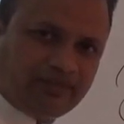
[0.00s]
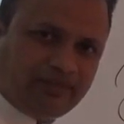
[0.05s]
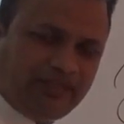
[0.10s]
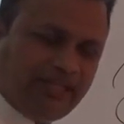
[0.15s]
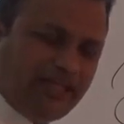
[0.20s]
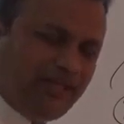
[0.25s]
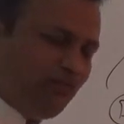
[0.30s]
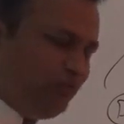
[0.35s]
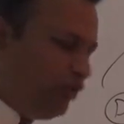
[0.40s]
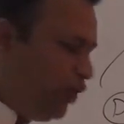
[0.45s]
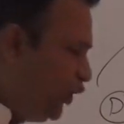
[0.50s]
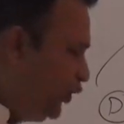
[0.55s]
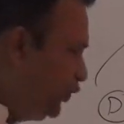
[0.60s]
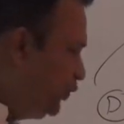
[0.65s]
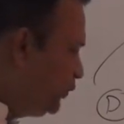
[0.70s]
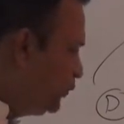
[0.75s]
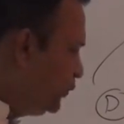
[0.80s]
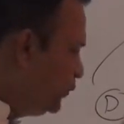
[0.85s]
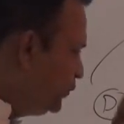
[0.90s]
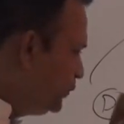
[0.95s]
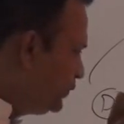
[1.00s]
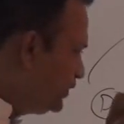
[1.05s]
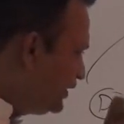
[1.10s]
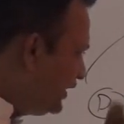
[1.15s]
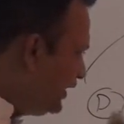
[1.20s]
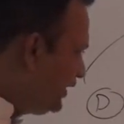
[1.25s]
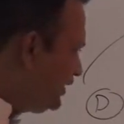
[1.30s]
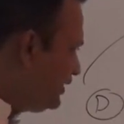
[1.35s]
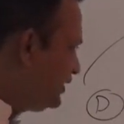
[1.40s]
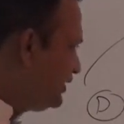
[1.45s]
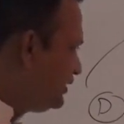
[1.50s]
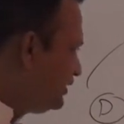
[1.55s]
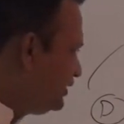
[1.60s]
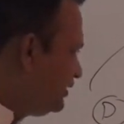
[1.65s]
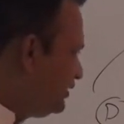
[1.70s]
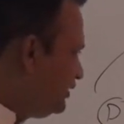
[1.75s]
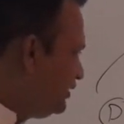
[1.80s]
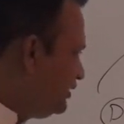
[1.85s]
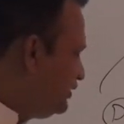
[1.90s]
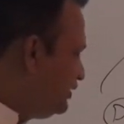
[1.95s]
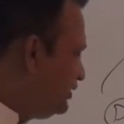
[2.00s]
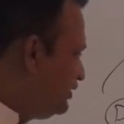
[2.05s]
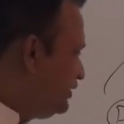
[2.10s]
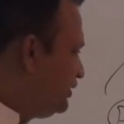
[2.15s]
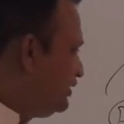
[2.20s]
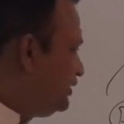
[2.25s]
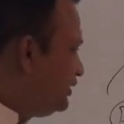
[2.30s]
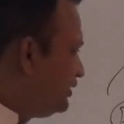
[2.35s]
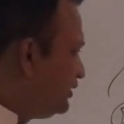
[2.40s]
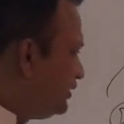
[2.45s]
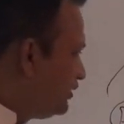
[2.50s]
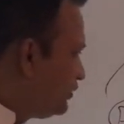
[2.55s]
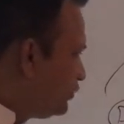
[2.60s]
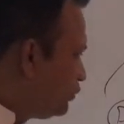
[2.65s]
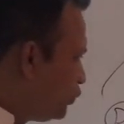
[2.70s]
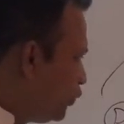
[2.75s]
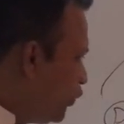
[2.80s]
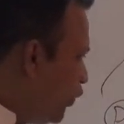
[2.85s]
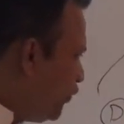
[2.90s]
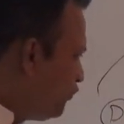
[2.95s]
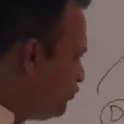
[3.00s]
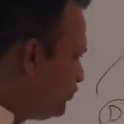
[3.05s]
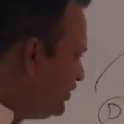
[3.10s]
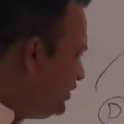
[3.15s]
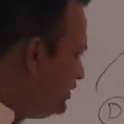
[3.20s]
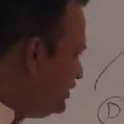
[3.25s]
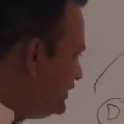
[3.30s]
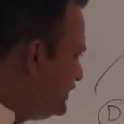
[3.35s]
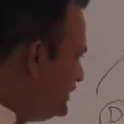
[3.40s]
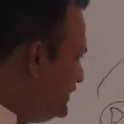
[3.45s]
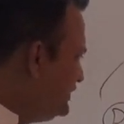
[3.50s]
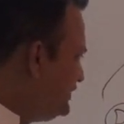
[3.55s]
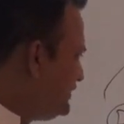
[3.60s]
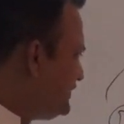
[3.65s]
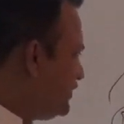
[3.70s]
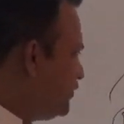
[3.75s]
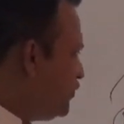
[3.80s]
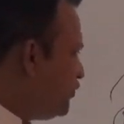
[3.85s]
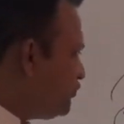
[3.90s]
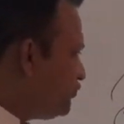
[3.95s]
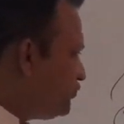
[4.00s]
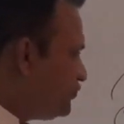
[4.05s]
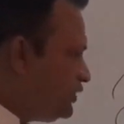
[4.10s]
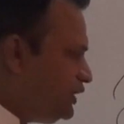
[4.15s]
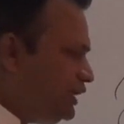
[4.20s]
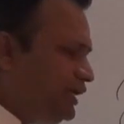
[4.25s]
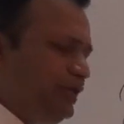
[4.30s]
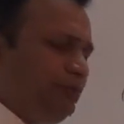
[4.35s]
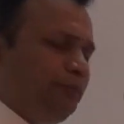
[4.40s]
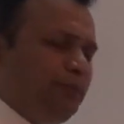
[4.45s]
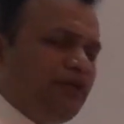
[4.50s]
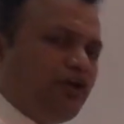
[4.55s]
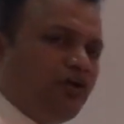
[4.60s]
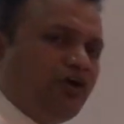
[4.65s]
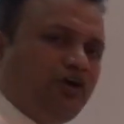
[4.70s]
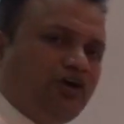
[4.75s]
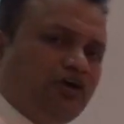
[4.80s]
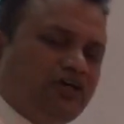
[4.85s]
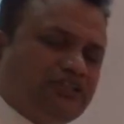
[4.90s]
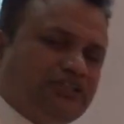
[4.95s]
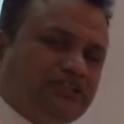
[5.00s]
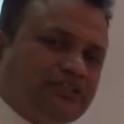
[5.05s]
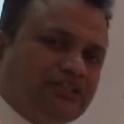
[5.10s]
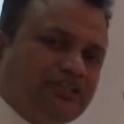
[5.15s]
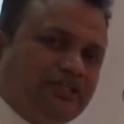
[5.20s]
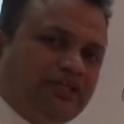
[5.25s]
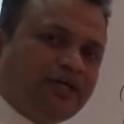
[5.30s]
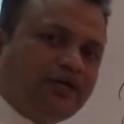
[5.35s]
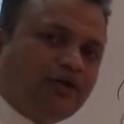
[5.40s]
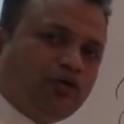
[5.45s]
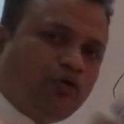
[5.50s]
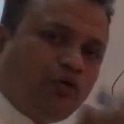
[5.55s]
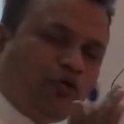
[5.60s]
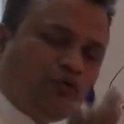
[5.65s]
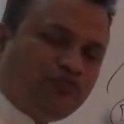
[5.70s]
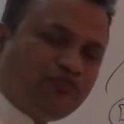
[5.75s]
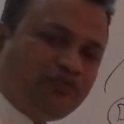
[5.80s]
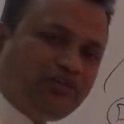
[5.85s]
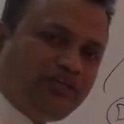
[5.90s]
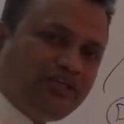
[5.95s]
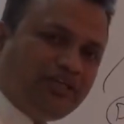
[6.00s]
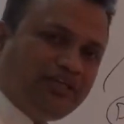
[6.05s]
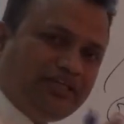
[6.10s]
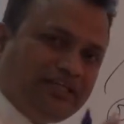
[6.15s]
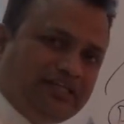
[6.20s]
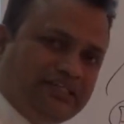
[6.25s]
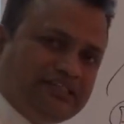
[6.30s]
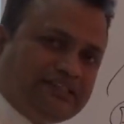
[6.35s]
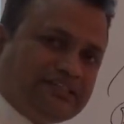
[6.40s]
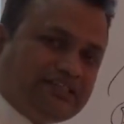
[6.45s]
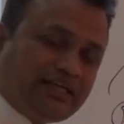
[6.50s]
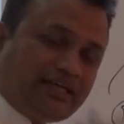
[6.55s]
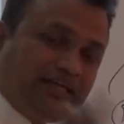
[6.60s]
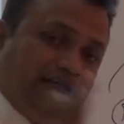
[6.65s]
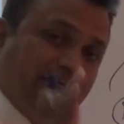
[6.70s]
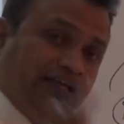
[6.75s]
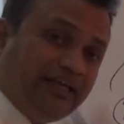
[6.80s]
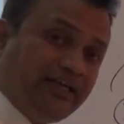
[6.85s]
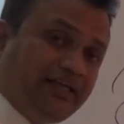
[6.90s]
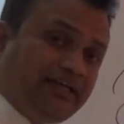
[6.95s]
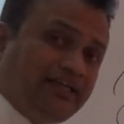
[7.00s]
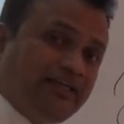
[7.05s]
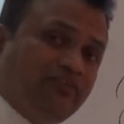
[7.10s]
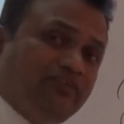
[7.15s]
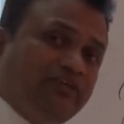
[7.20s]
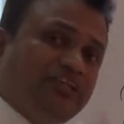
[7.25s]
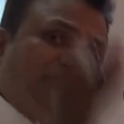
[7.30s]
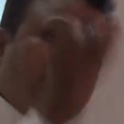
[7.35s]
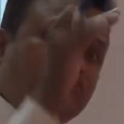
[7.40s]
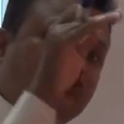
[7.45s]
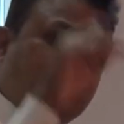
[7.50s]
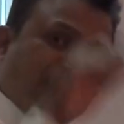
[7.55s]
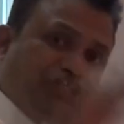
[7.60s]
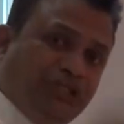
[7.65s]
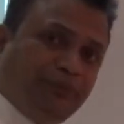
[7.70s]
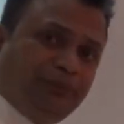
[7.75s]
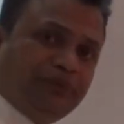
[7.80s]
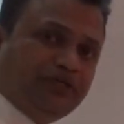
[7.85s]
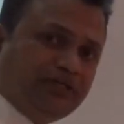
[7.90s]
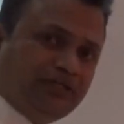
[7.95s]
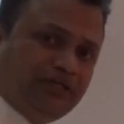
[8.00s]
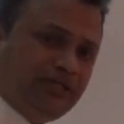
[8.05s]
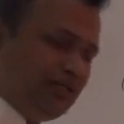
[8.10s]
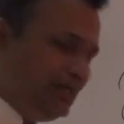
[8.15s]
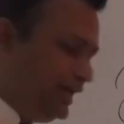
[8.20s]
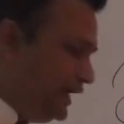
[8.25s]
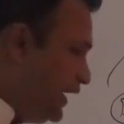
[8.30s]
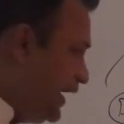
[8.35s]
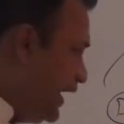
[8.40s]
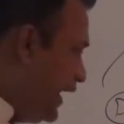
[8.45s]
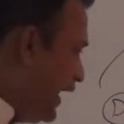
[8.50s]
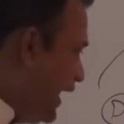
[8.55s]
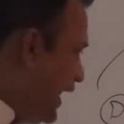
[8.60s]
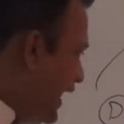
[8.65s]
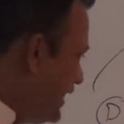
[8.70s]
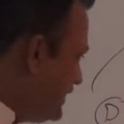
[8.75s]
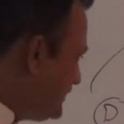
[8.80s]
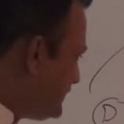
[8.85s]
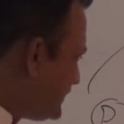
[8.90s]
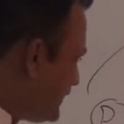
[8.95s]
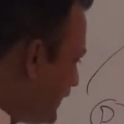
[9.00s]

They want to take coffee instead of tea because coffee is relatively cheaper as